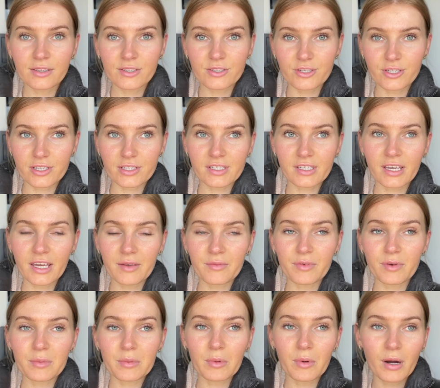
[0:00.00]
Just came
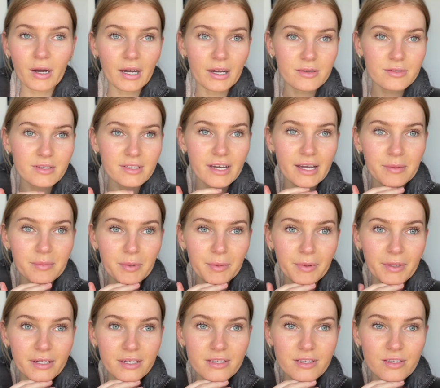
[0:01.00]
from a walk outside but
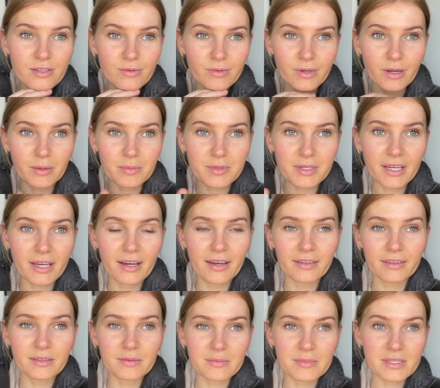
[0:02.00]
wanted to do an update
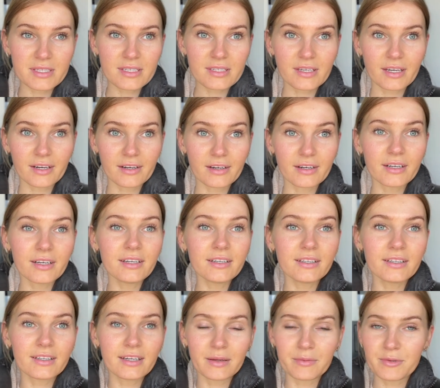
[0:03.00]
on the mascara.
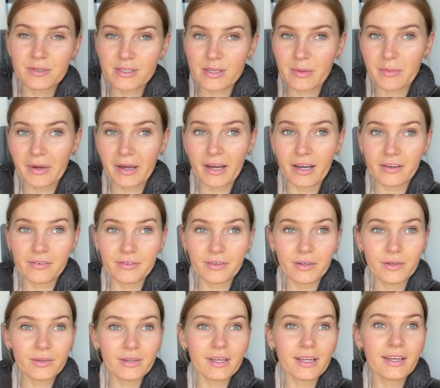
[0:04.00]
I'm using my
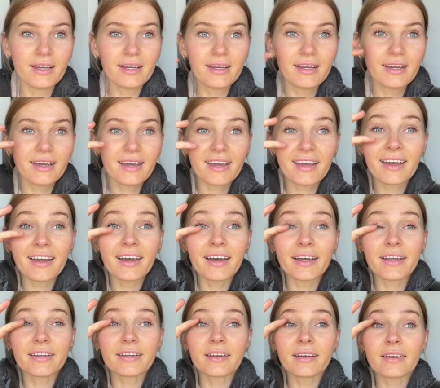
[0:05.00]
iPhone.
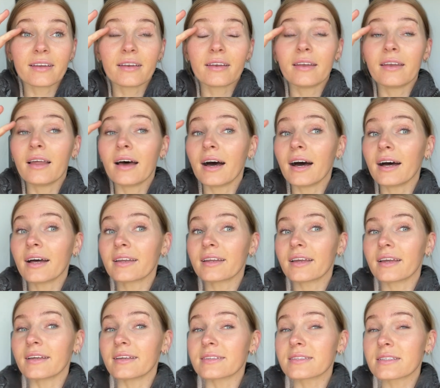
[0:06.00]
And not
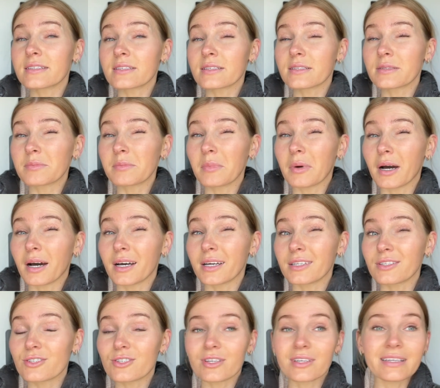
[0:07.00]
a
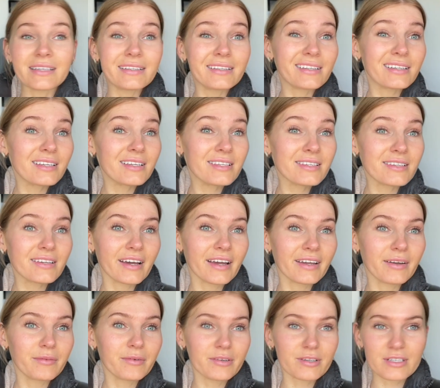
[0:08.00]
smudge in
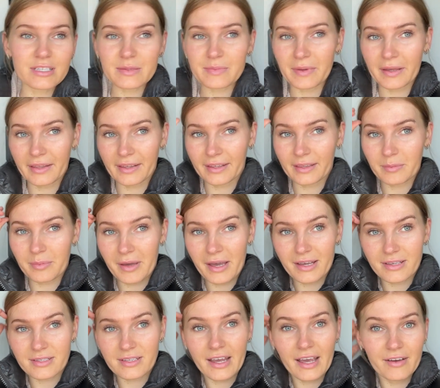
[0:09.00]
sight. We just spent like the
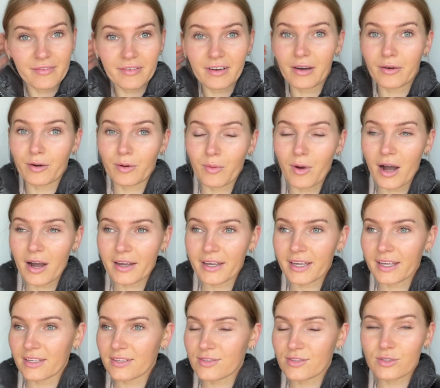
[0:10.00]
past half hour
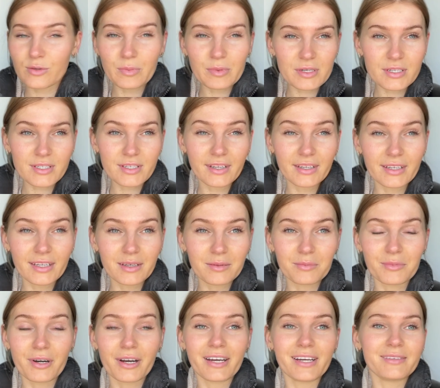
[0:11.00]
walking. It's super sunny and
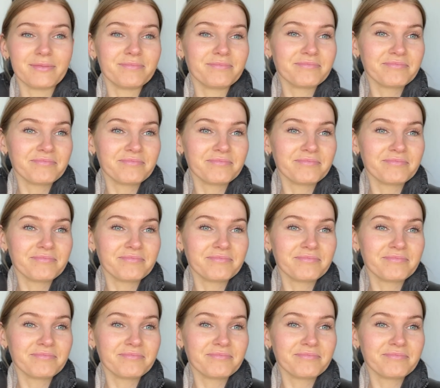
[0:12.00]
bright.